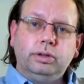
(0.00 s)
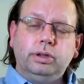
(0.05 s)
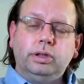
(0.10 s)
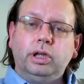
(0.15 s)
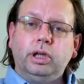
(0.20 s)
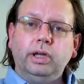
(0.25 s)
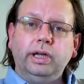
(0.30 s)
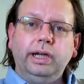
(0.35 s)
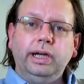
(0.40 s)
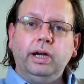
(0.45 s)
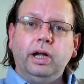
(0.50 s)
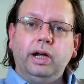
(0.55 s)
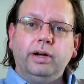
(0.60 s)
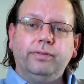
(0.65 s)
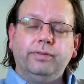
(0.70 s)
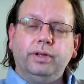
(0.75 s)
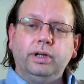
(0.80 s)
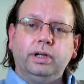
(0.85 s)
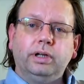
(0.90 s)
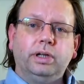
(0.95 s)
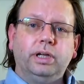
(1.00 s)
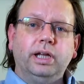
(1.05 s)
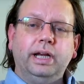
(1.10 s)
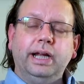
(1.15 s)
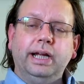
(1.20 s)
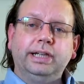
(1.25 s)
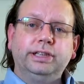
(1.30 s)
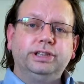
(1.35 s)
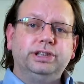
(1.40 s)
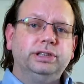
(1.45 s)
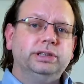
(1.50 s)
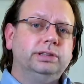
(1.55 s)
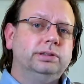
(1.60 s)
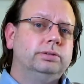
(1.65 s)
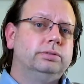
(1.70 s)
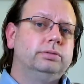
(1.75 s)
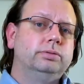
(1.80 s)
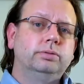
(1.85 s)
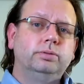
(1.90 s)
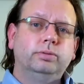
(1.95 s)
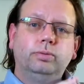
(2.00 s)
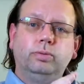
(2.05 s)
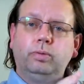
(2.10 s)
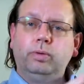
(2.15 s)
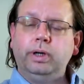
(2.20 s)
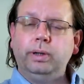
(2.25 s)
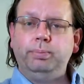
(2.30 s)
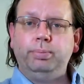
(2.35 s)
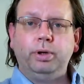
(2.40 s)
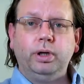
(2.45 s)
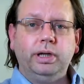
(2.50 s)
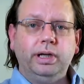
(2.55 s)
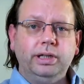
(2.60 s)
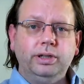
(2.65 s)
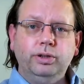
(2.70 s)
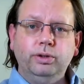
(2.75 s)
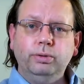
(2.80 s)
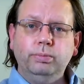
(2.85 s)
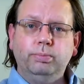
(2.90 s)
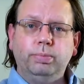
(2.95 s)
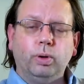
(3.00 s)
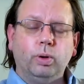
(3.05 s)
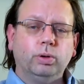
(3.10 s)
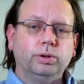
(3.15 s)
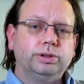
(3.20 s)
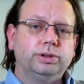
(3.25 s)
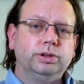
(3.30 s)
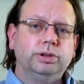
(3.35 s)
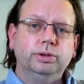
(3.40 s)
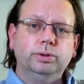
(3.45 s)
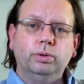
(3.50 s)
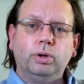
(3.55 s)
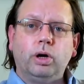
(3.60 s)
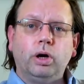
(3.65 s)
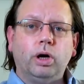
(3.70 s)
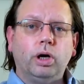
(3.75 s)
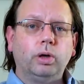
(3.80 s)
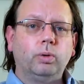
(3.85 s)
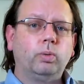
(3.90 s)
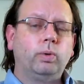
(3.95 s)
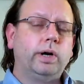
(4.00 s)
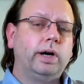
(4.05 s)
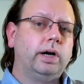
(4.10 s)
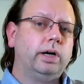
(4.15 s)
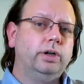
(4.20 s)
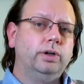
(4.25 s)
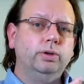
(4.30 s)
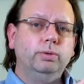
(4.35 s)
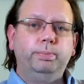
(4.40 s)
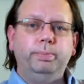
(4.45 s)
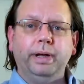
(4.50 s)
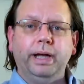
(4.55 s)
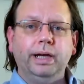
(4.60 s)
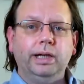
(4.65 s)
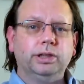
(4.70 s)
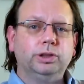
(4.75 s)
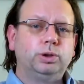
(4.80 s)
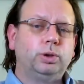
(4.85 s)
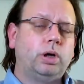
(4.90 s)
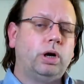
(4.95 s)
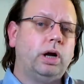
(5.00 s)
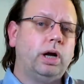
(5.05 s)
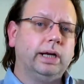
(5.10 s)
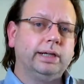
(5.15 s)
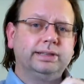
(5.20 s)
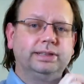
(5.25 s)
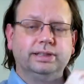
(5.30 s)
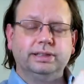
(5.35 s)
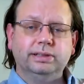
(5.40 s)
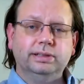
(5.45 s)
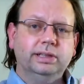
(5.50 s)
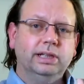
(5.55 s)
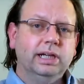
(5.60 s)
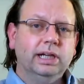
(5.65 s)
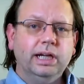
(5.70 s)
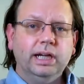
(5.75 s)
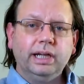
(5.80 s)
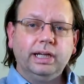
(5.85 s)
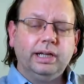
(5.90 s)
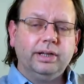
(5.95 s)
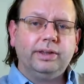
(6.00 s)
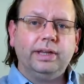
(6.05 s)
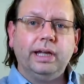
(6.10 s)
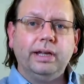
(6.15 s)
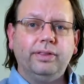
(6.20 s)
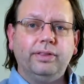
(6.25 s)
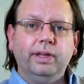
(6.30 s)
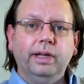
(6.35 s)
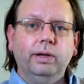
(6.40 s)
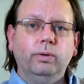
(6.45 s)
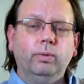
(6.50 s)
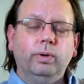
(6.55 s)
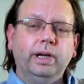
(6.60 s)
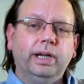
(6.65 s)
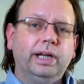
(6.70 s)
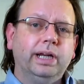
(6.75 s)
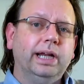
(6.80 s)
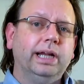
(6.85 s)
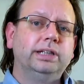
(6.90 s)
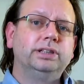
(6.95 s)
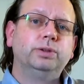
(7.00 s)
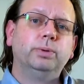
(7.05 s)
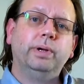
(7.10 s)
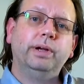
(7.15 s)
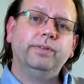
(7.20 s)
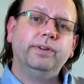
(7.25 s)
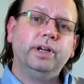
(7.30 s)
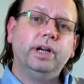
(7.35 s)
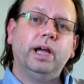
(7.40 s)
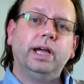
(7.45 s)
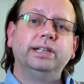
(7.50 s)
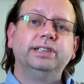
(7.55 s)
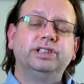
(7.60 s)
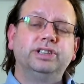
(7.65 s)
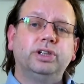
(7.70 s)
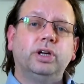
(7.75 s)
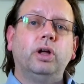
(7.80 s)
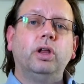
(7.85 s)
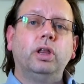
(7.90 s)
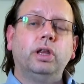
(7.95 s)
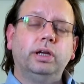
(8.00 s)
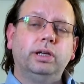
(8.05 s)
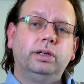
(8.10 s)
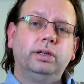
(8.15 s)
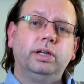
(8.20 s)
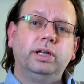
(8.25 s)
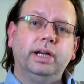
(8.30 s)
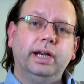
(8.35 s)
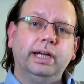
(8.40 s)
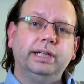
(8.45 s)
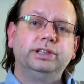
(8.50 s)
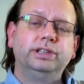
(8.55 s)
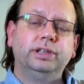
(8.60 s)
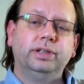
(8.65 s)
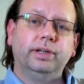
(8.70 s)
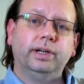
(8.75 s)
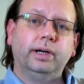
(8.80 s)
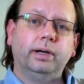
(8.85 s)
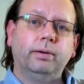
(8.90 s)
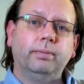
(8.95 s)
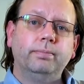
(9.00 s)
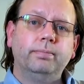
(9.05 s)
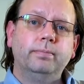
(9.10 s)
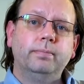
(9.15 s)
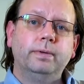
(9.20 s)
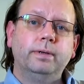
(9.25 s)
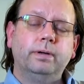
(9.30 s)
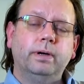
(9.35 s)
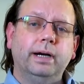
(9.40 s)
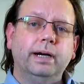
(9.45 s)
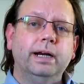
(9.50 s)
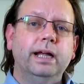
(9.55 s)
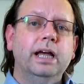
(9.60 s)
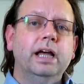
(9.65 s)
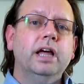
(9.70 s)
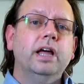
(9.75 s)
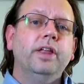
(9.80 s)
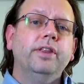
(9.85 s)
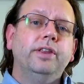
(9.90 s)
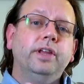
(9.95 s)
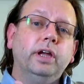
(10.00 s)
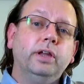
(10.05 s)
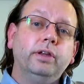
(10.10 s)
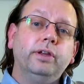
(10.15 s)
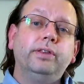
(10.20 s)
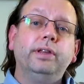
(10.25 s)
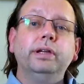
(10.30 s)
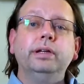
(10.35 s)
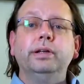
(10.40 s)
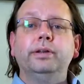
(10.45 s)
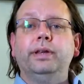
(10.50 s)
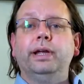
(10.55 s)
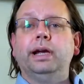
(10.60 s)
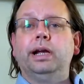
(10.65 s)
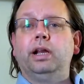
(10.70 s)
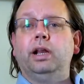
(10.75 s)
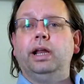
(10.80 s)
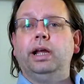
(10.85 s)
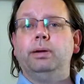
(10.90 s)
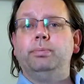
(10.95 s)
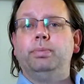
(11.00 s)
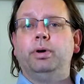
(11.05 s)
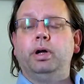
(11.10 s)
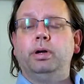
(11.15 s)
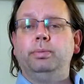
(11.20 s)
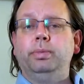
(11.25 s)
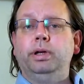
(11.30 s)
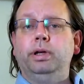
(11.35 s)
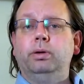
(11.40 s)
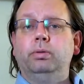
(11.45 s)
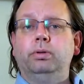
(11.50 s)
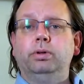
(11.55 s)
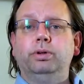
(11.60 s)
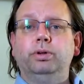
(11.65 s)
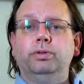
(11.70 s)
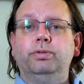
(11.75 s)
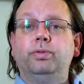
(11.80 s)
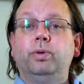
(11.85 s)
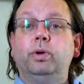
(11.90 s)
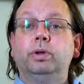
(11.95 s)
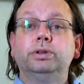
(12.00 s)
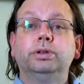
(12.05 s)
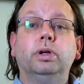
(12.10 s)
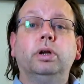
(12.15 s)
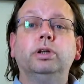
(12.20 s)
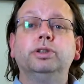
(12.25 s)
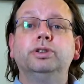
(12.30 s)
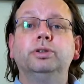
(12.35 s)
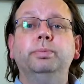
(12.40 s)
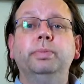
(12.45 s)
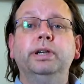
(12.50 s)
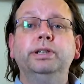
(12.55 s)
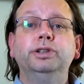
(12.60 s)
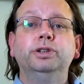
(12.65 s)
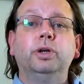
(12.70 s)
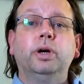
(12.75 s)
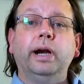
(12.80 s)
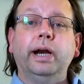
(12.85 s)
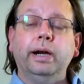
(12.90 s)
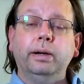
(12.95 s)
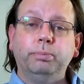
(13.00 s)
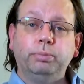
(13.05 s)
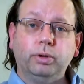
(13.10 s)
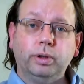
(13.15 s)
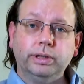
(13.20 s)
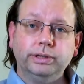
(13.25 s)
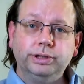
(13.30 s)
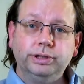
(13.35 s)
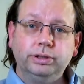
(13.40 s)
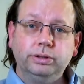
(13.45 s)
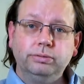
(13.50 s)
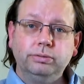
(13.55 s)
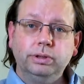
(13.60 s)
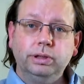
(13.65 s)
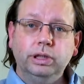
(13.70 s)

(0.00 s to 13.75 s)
clean off the connection, re-put in new bolts or new hardware, new penetrox, and get that thing reconnected so we have a nice solid connection there. Right. The other thing that clamp-on meter will do for us is also measure amperage.